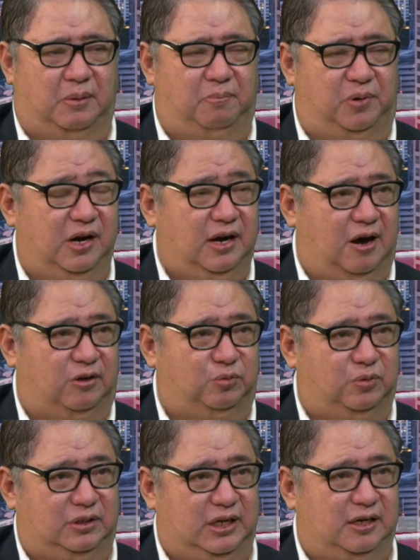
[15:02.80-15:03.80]
bring out
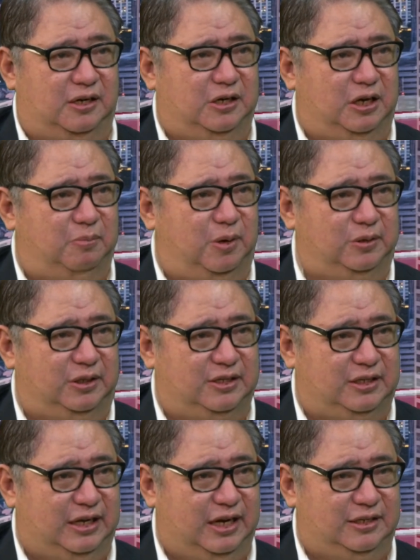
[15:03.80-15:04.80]
when they heard about the
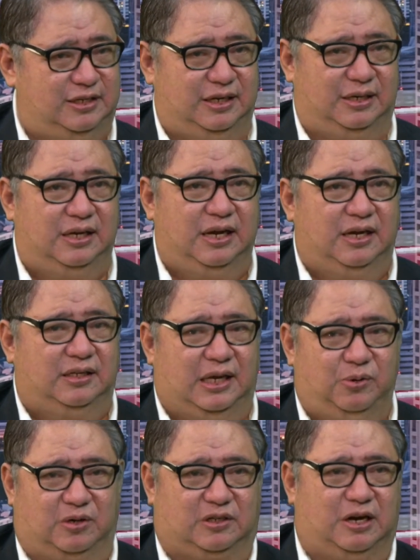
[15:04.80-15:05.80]
CNG. They
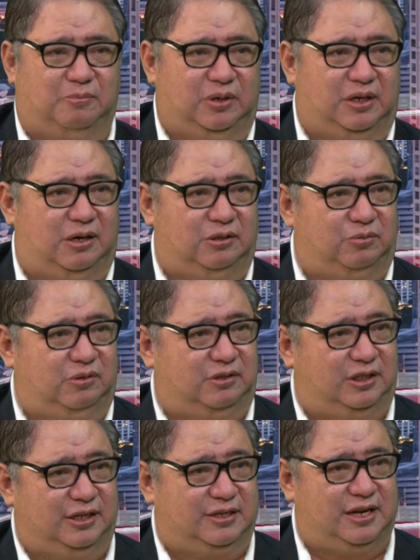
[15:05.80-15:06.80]
were coming out with
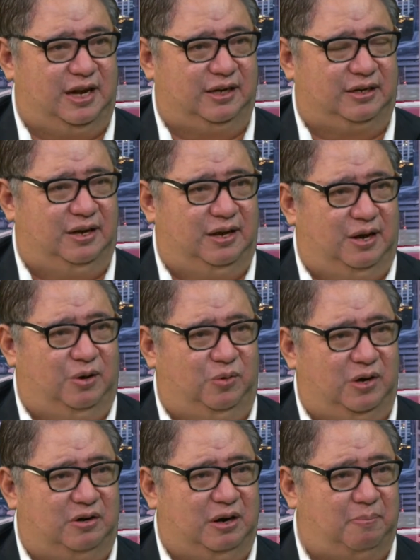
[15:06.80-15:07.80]
things like,
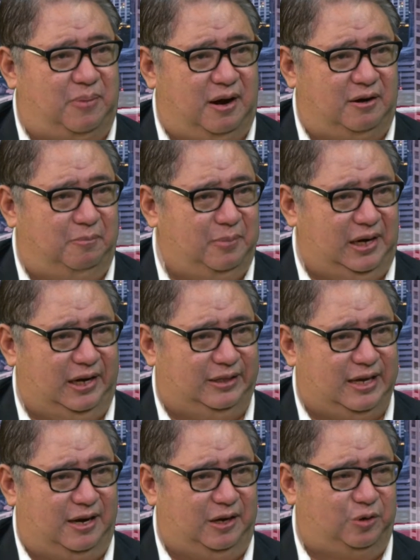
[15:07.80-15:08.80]
we are a
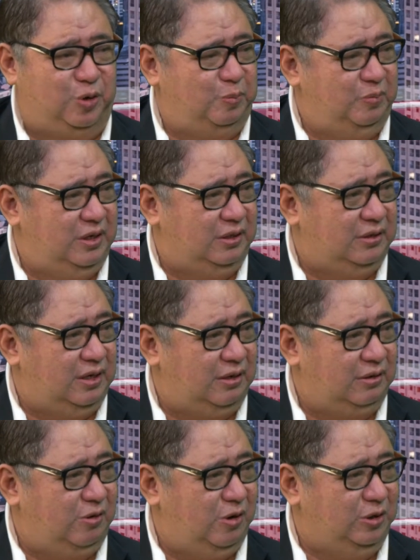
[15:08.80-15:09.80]
paramilitary group that are
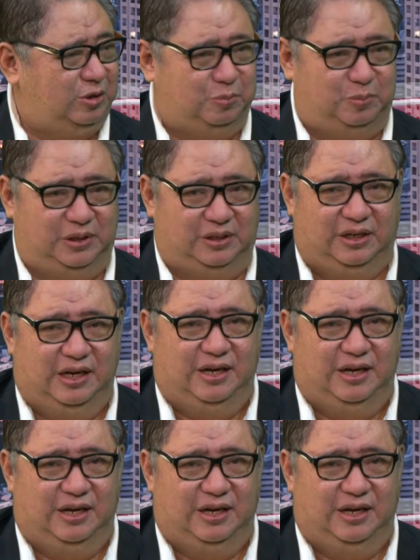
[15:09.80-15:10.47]
going to be